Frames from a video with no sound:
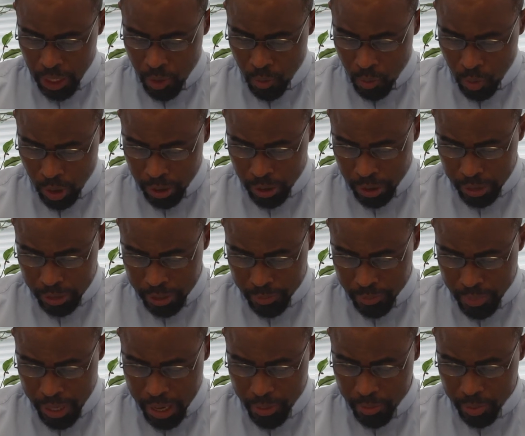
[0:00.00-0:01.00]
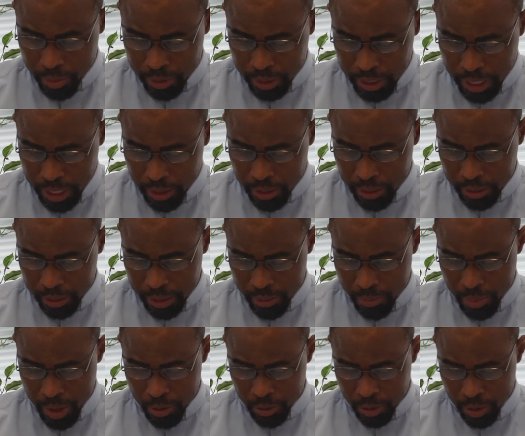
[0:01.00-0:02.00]
What does the Bible tell us
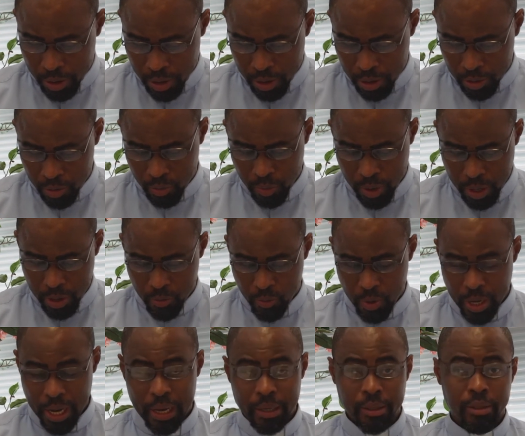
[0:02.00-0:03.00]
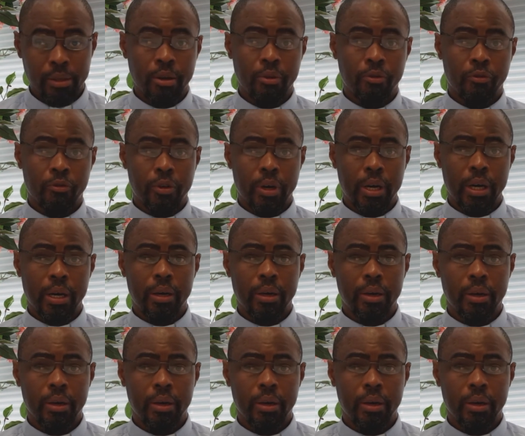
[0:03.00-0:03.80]
about God when we are suffering?